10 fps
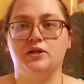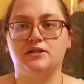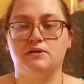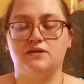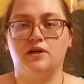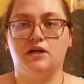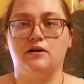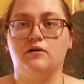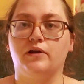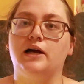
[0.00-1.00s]
with a specific
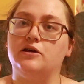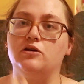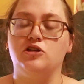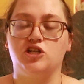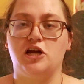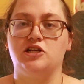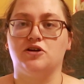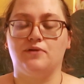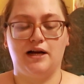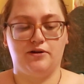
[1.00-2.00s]
colour of light, you can change
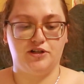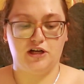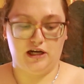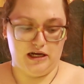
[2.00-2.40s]
it around.